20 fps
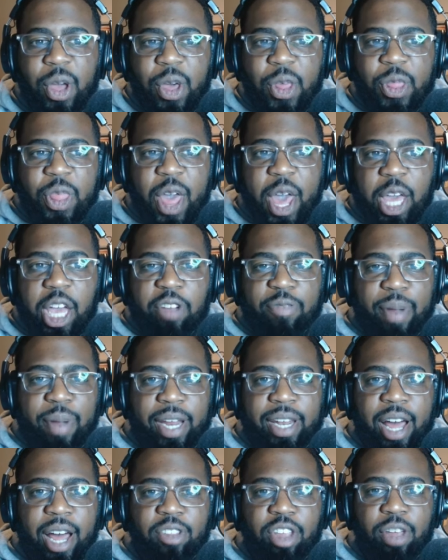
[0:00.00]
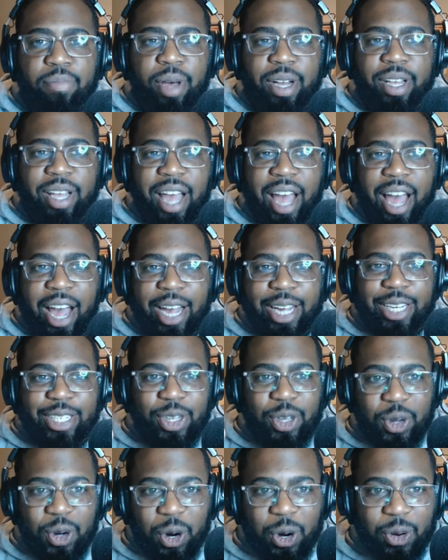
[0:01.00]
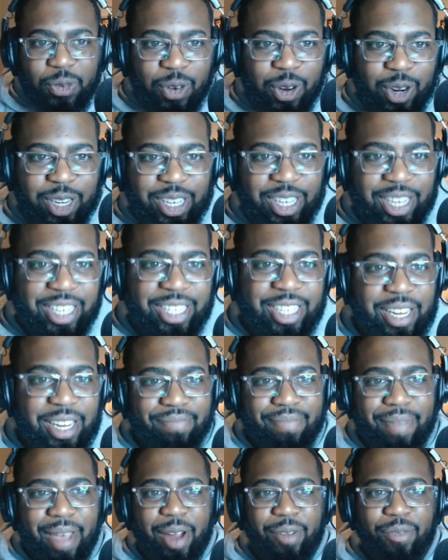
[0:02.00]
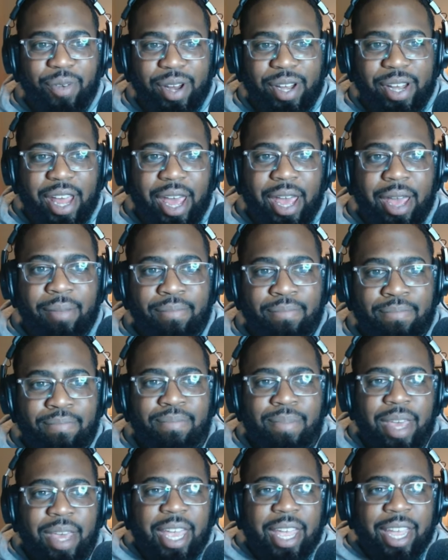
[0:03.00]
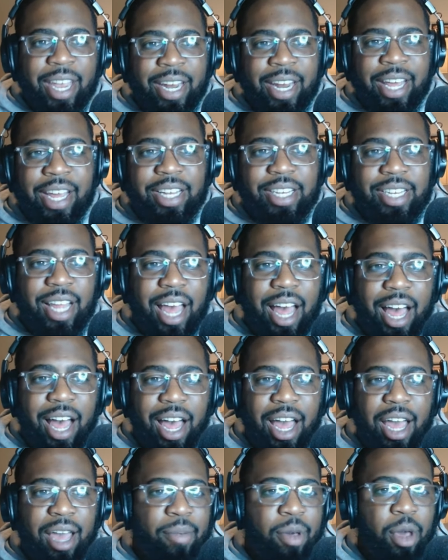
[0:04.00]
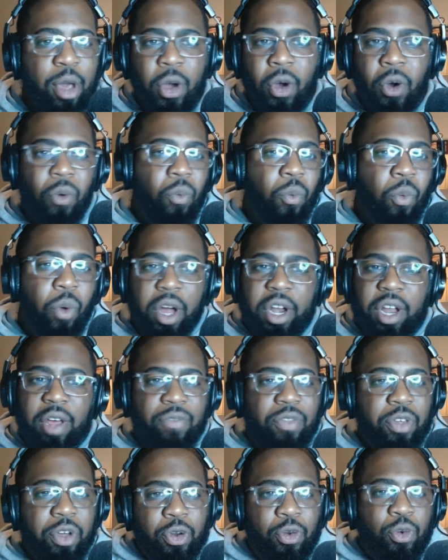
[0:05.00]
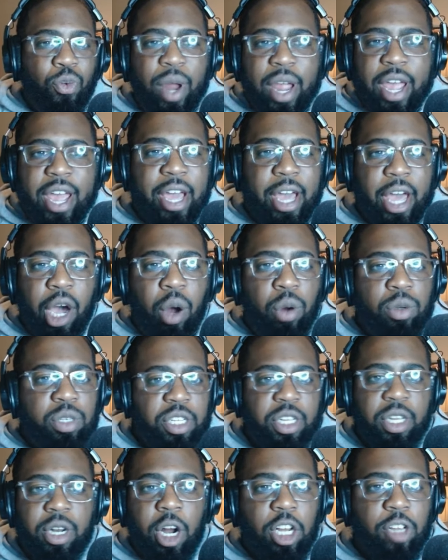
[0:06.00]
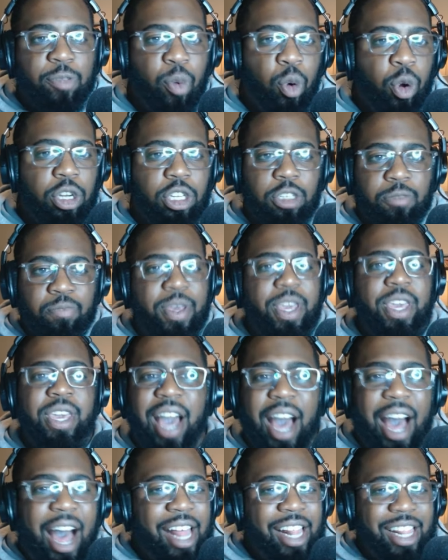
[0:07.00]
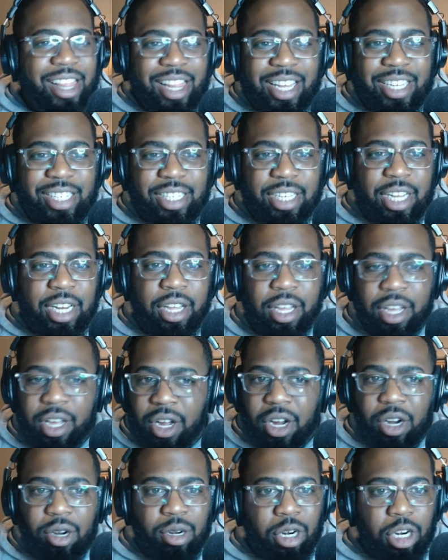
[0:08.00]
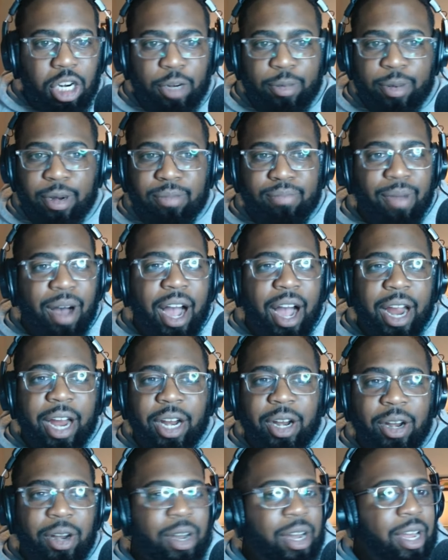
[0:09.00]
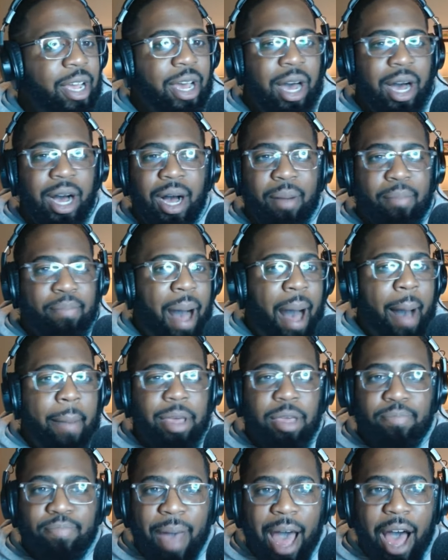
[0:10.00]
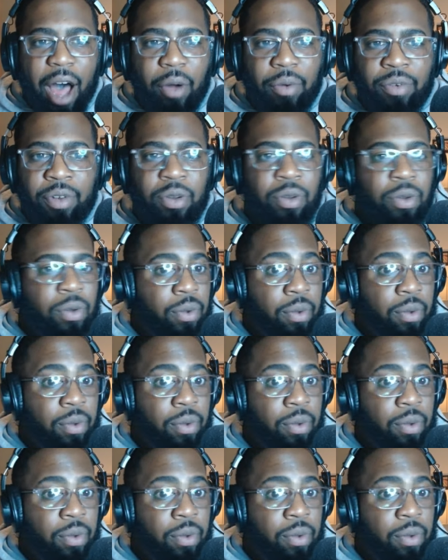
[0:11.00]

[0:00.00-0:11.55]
Thank you for making Locked On Buckeyes your first listen every day. Anytime one of the great coaches in our sport speak, I listen. Urban Meyer, Bobby Bowden,